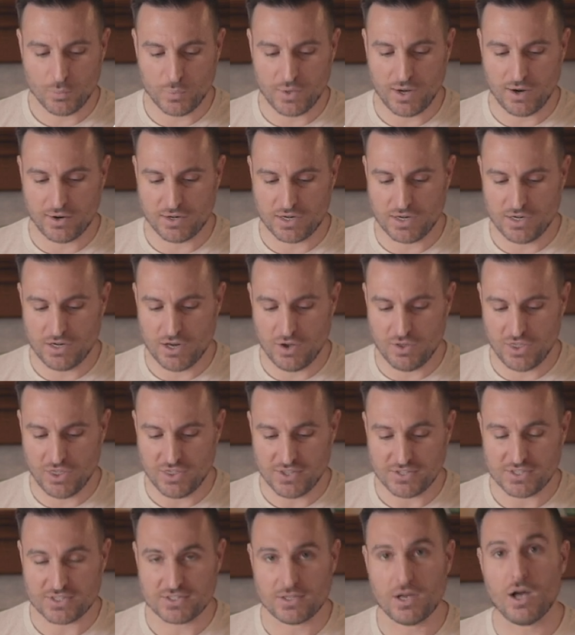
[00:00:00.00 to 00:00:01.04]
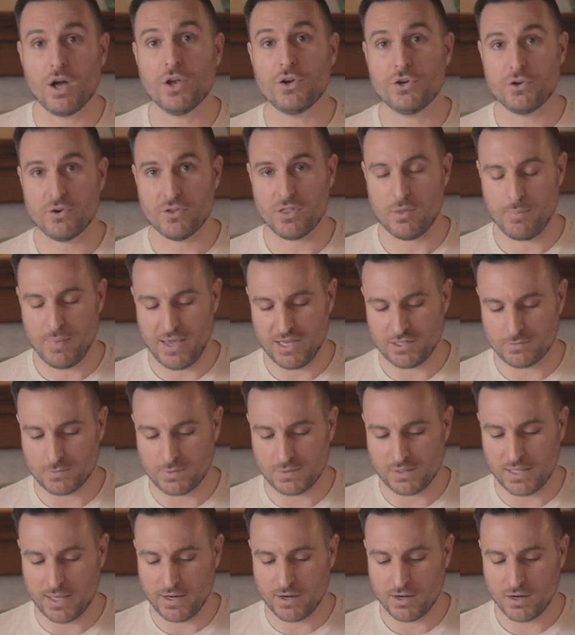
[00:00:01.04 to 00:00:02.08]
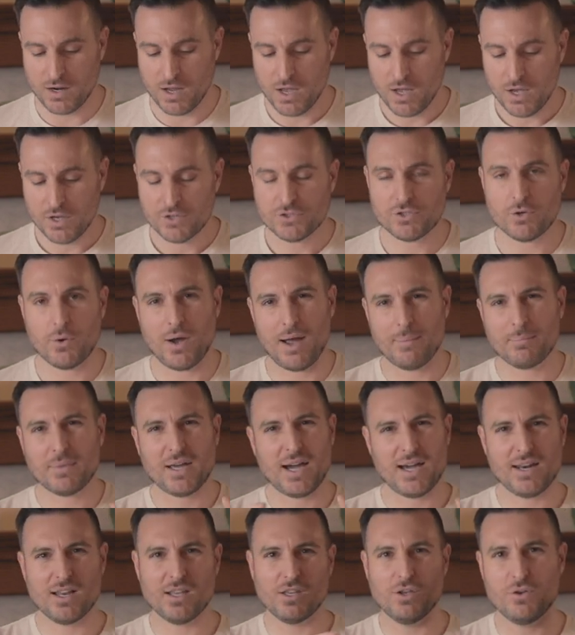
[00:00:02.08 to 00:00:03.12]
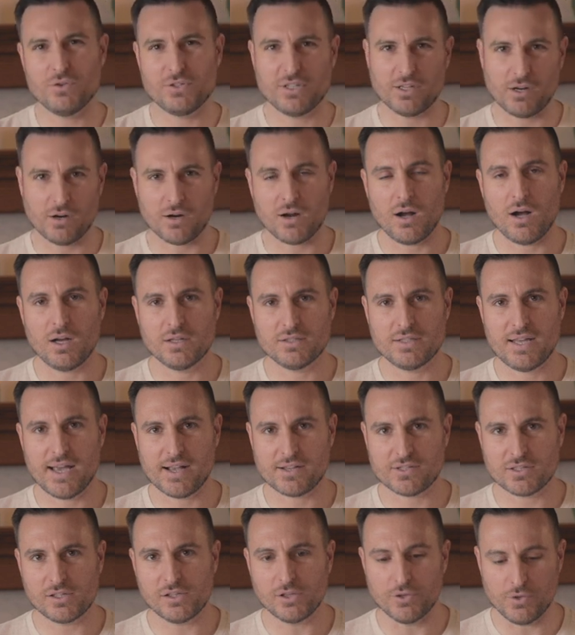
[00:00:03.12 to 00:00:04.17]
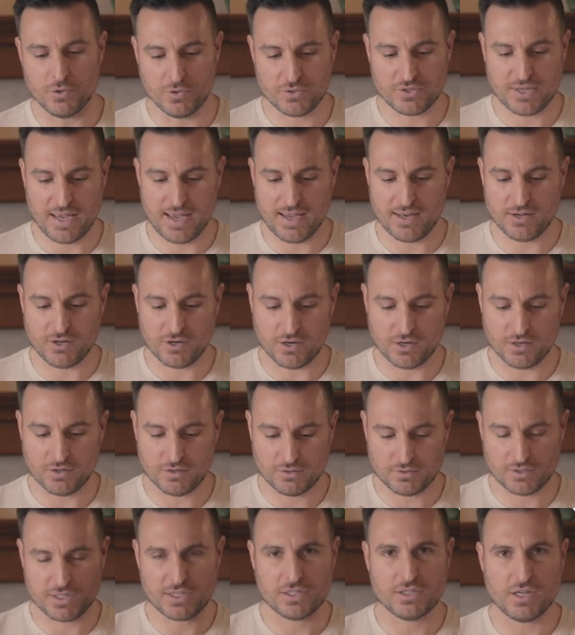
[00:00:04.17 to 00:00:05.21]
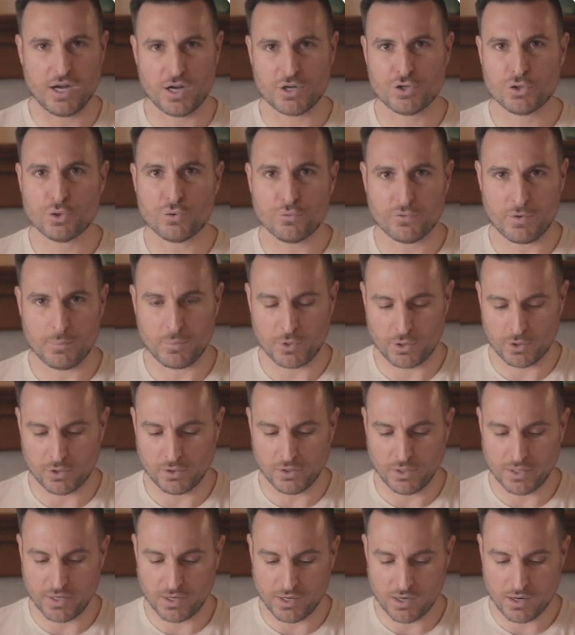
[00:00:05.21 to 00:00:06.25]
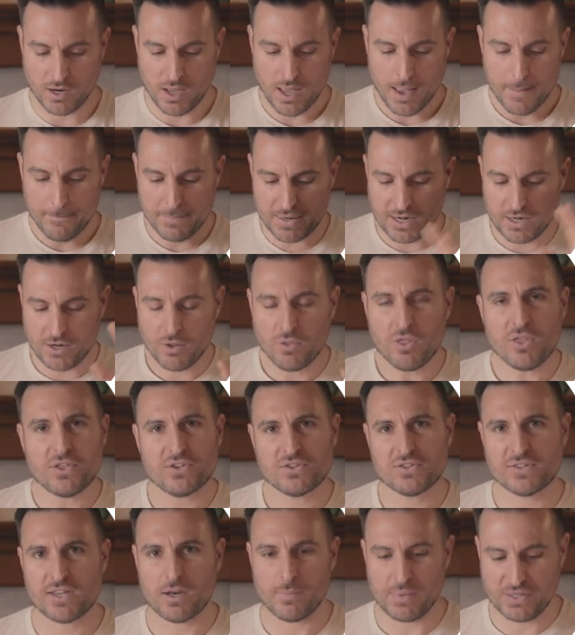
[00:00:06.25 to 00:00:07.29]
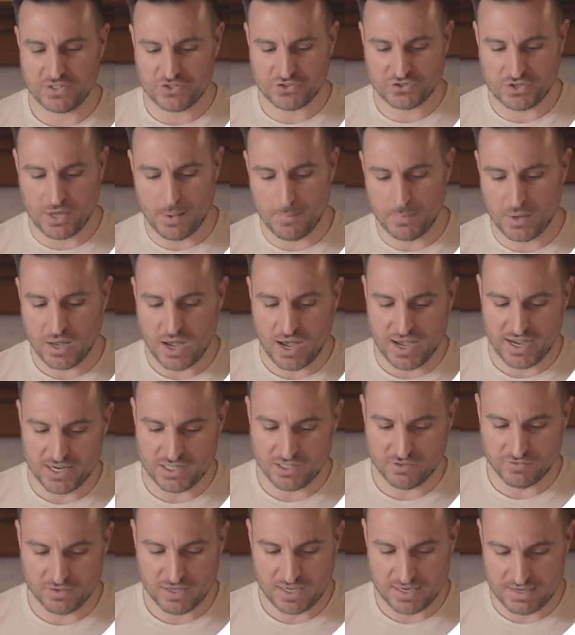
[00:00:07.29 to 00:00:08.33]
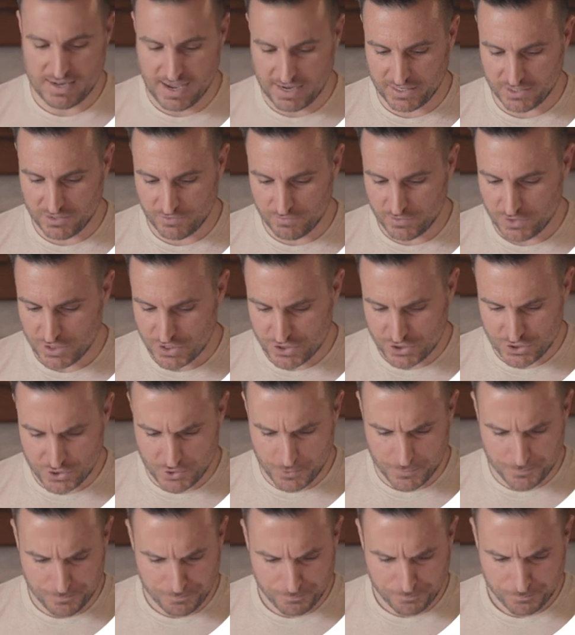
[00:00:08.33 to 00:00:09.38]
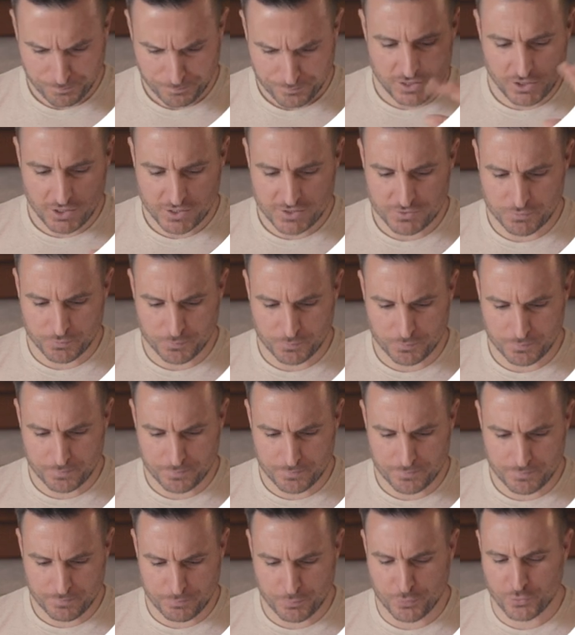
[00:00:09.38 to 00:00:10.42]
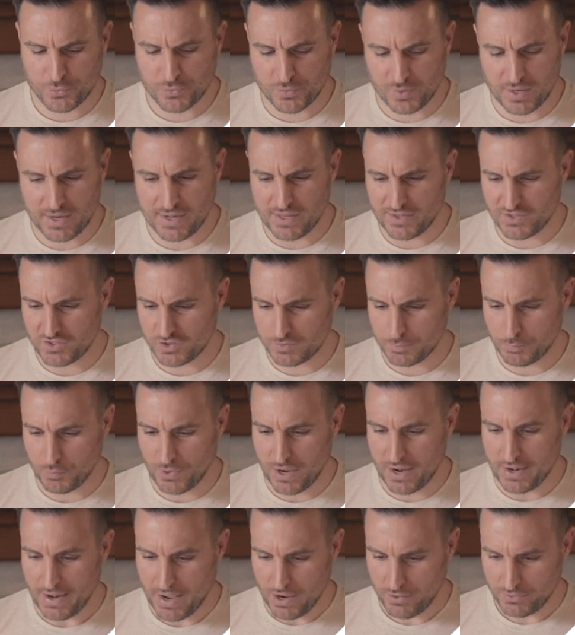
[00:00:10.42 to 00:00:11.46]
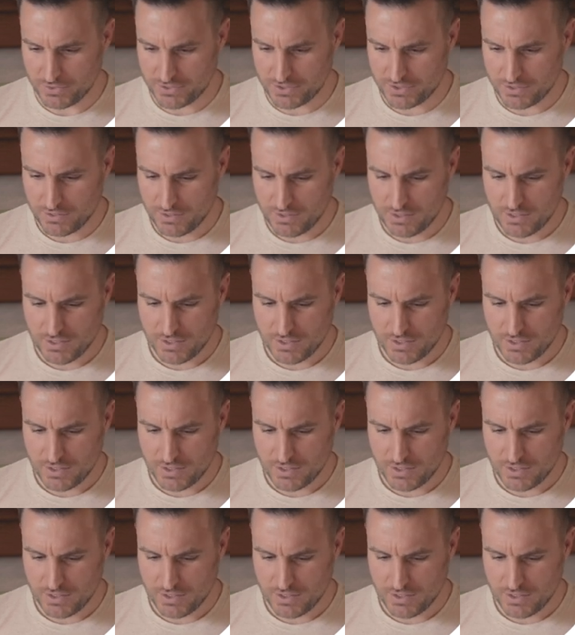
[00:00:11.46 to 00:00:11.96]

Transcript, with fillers: We already know that this is under the basement layer. So I'm kind of using our context clues and our deduction from earlier, but I know that this is gonna be some kind of connective tissue. It looks pretty spread out.